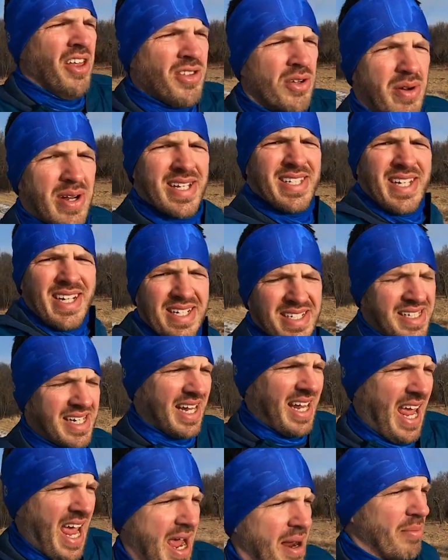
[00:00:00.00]

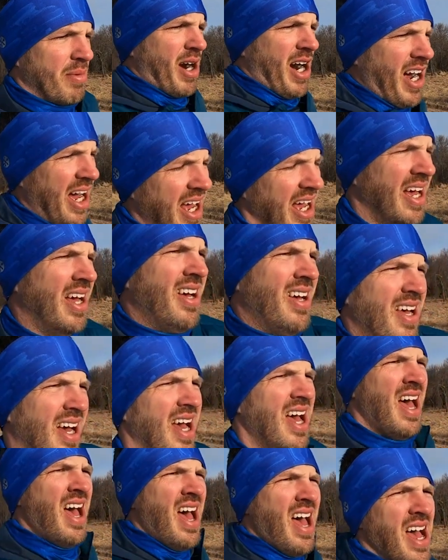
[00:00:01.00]
360 camera.
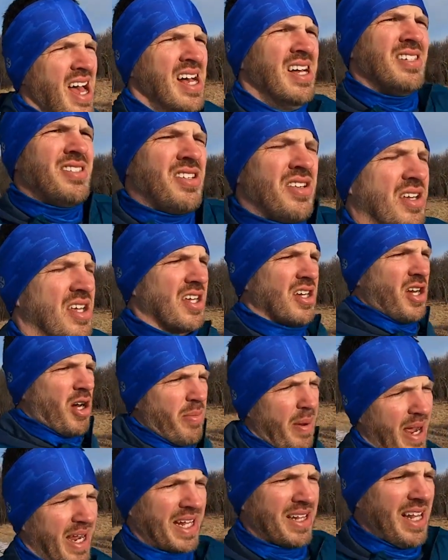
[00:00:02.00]
So you can go
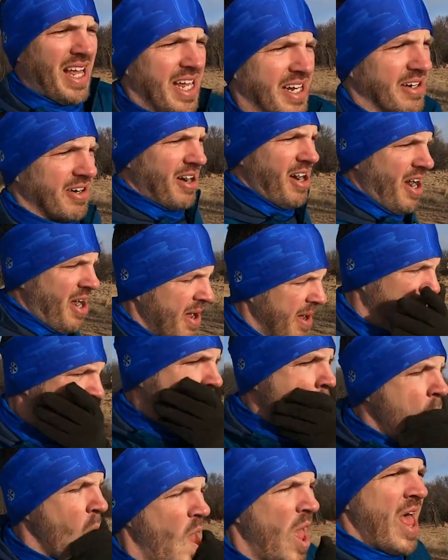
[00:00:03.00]
back later
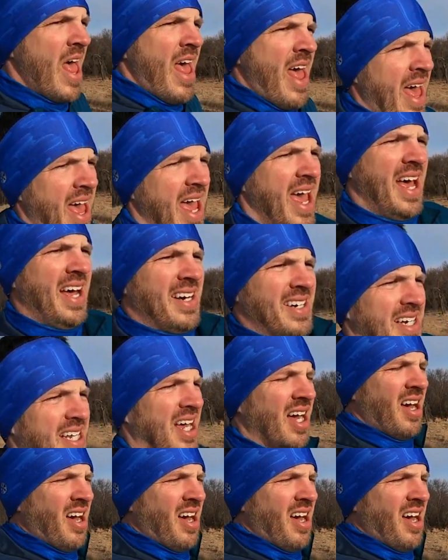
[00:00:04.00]
and